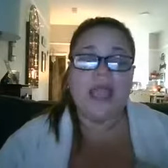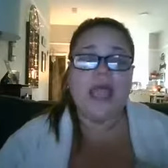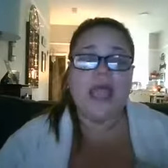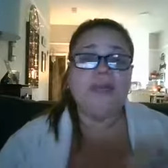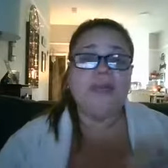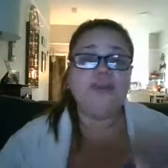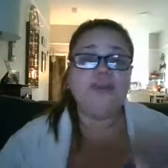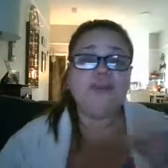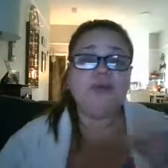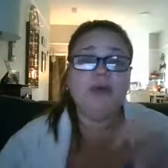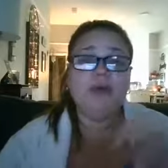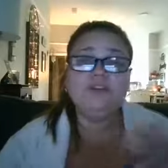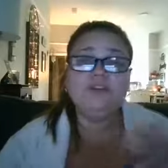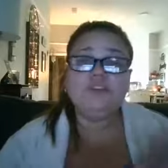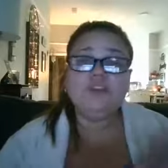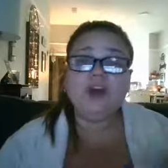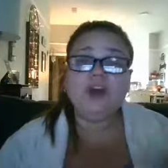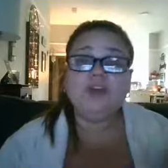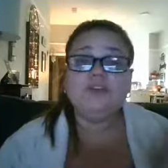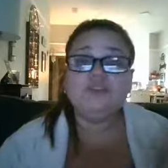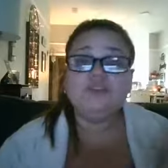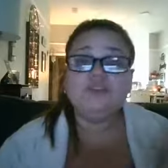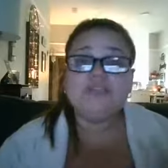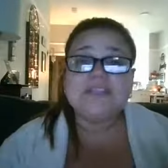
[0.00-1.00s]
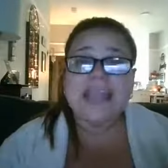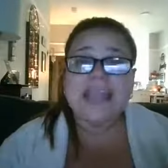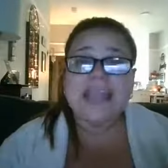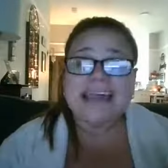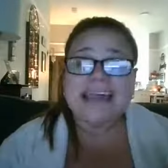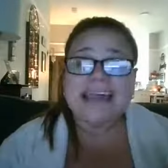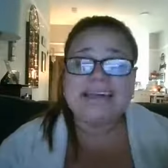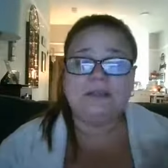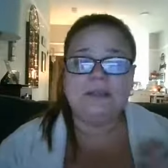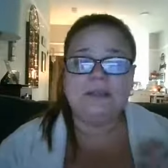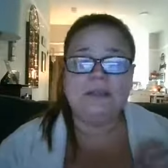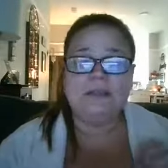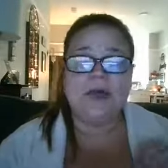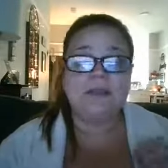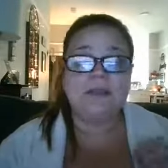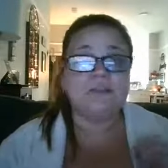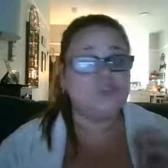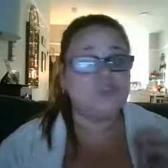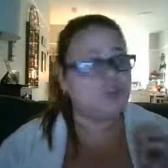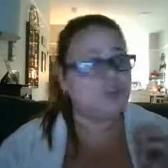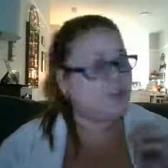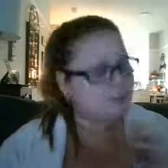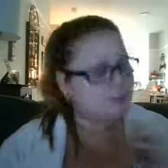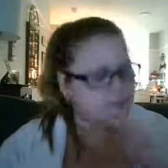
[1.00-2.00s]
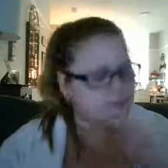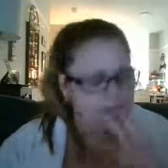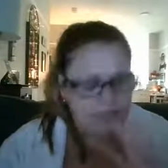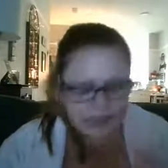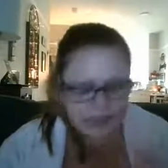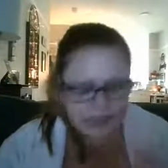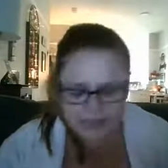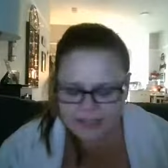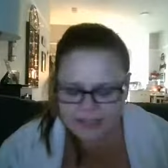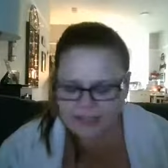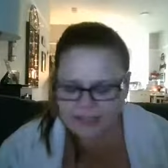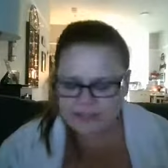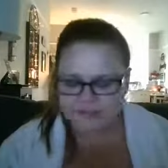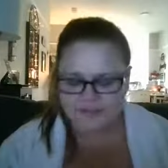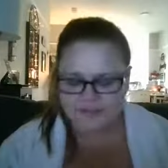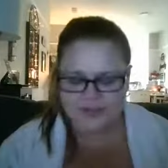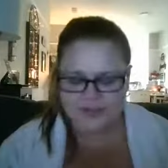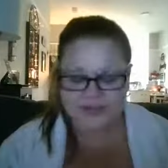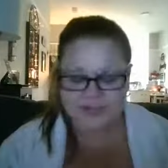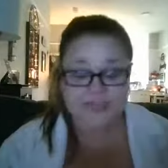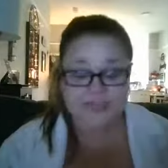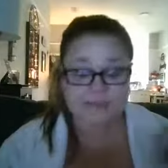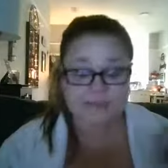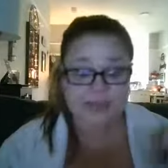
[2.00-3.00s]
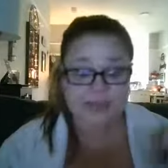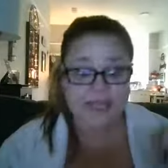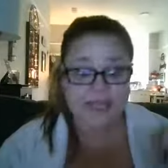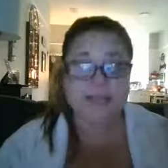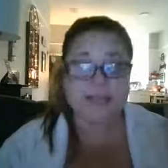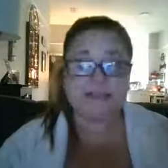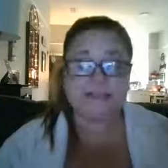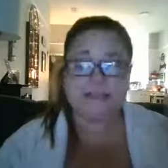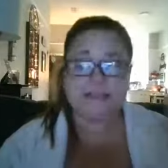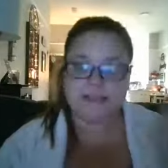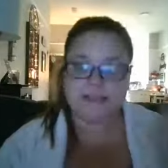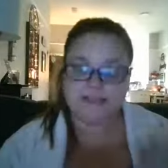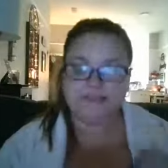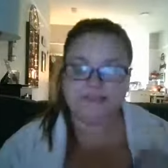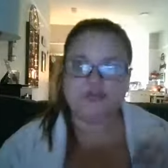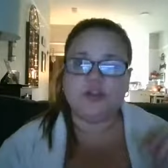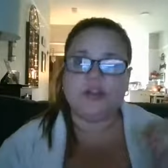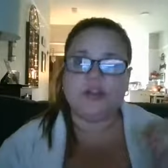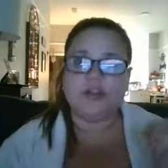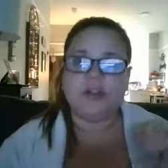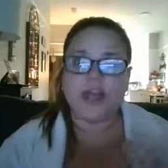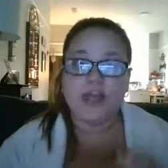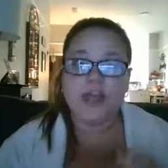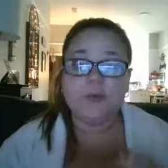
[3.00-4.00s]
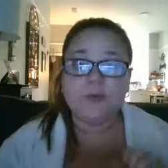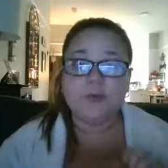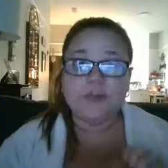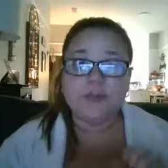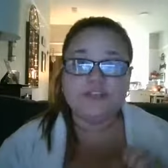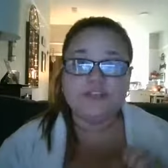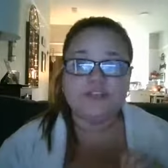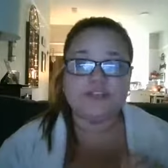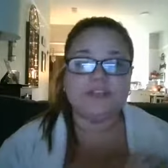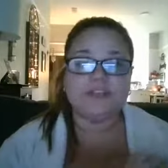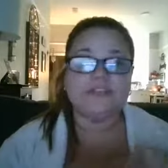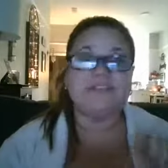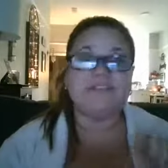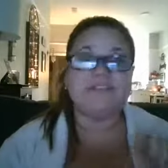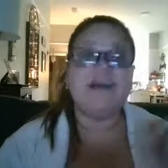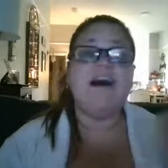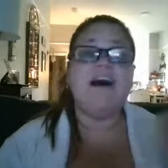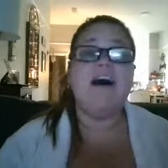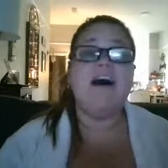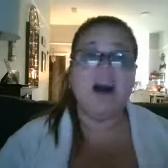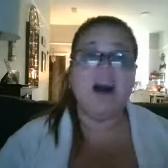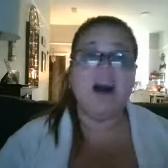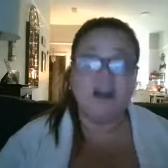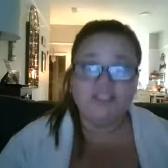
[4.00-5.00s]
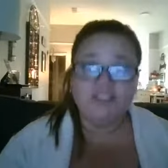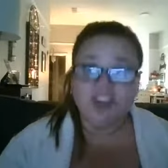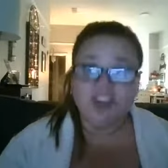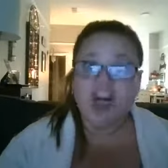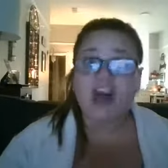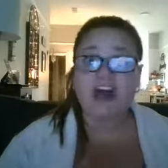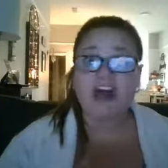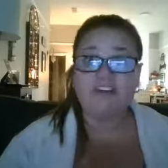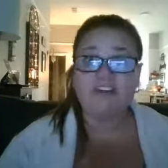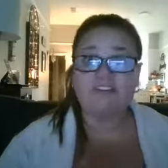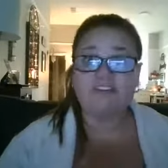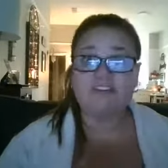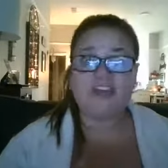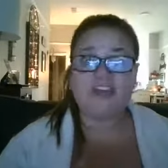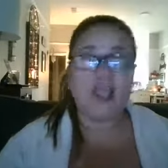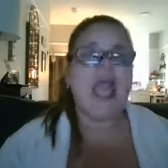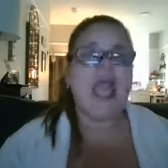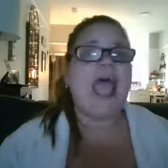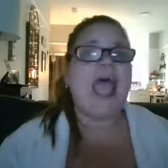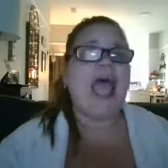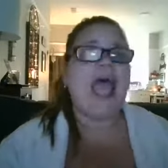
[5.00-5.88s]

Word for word: And you have to understand that so many of us speak different languages of love